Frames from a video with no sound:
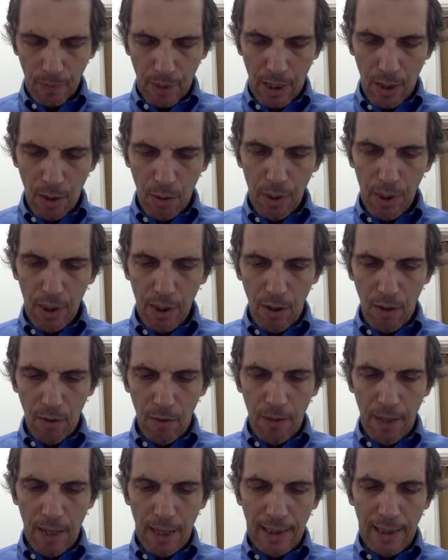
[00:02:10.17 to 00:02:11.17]
Here we go.
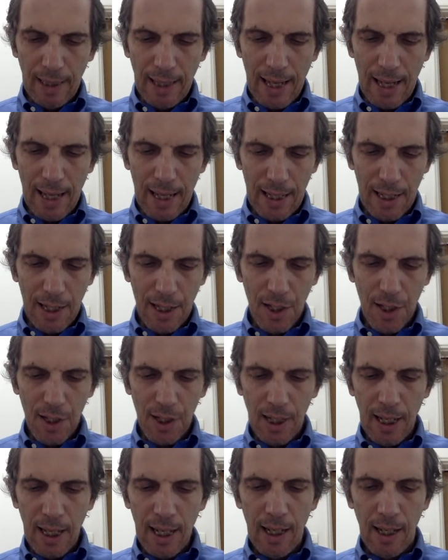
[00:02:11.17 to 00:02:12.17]
Ve'ata
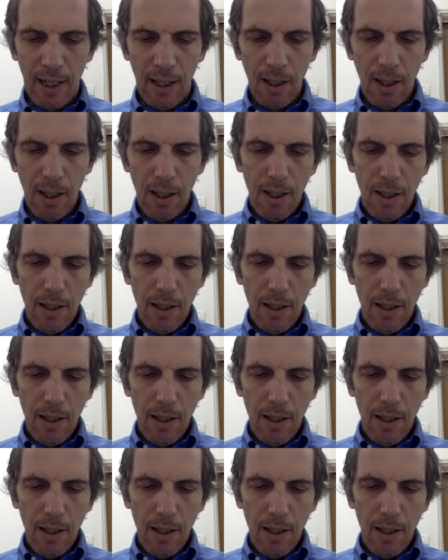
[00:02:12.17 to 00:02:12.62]
Israel,